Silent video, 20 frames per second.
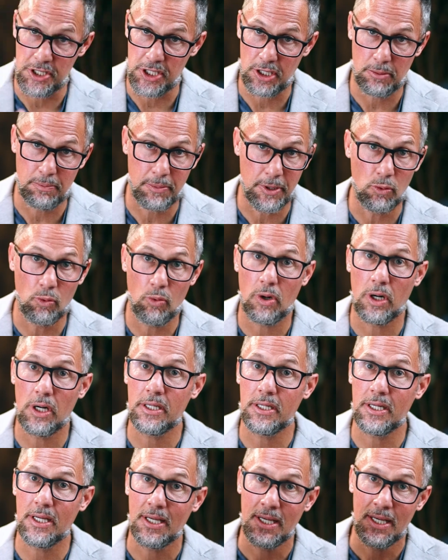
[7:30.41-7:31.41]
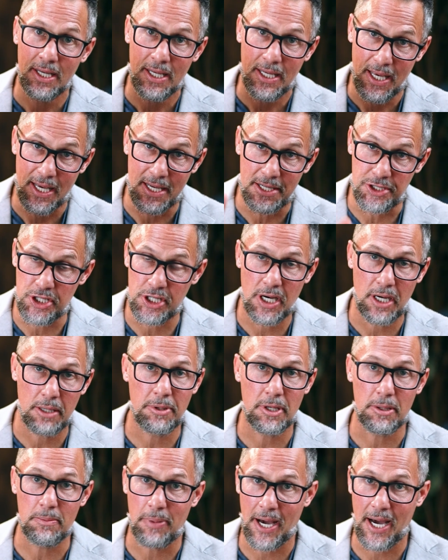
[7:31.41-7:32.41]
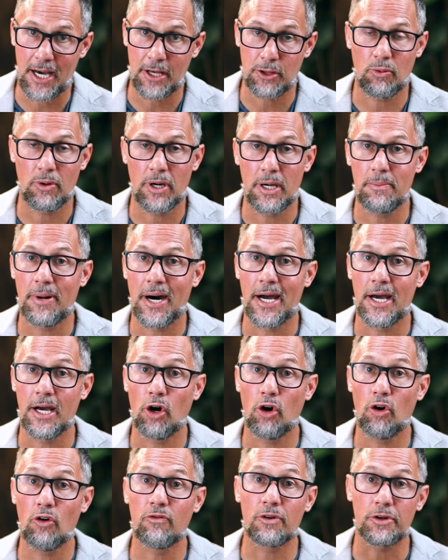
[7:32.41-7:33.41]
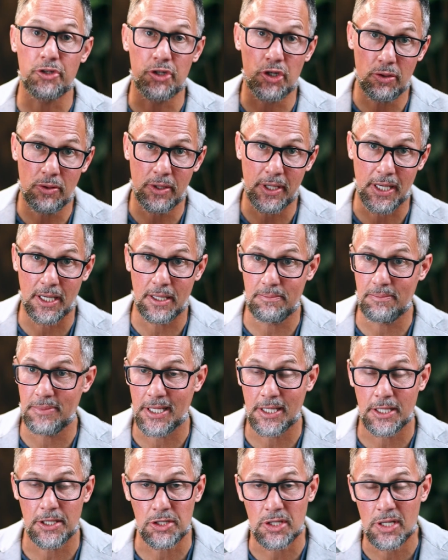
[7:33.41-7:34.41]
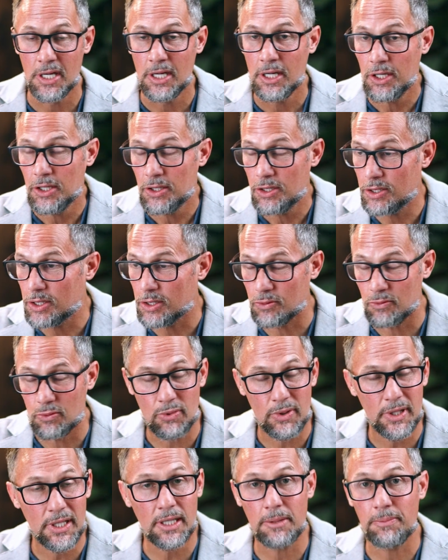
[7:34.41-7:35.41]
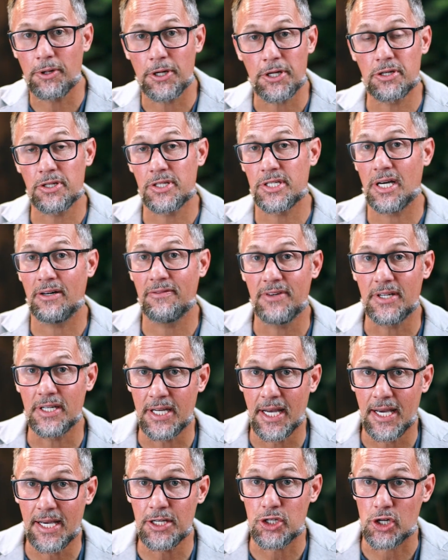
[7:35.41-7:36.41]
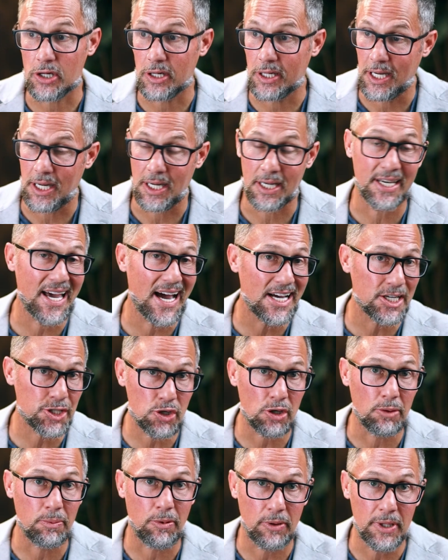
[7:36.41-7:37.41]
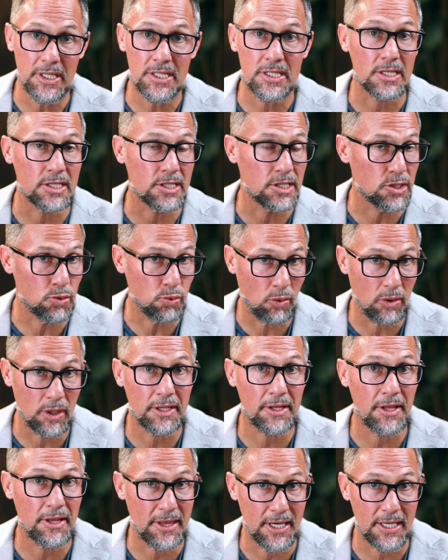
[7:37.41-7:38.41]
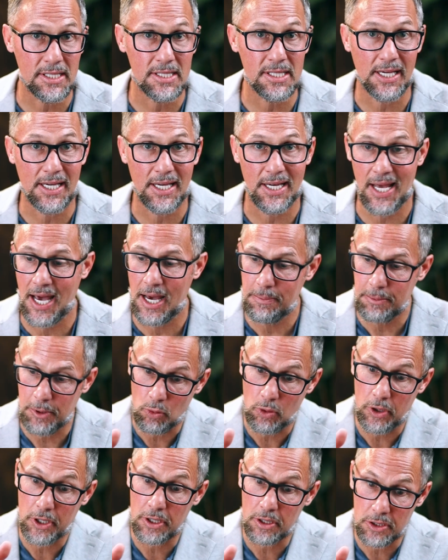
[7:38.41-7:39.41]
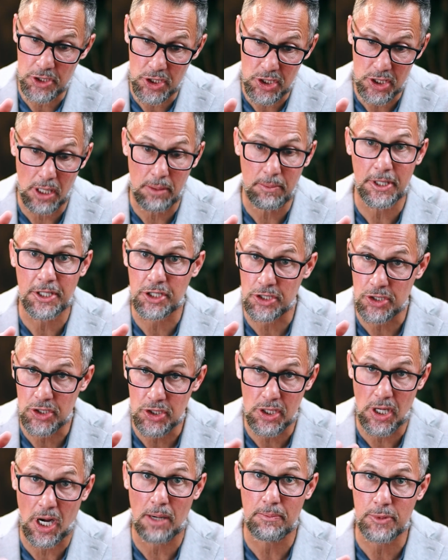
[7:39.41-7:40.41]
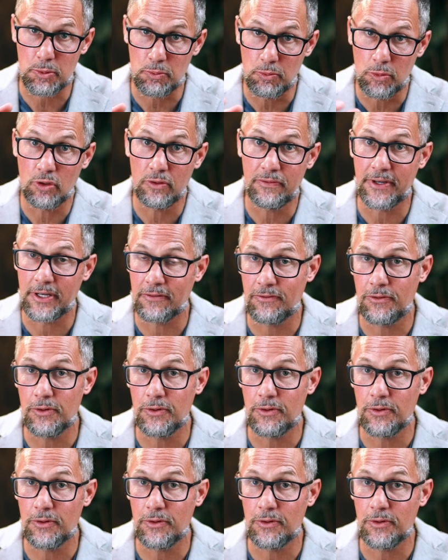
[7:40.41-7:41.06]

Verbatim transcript: G L P one and G I P pathway by overdoing it, because you could really put yourself in danger. Uh, gastroparesis is one of the things that can happen where your stomach just stops moving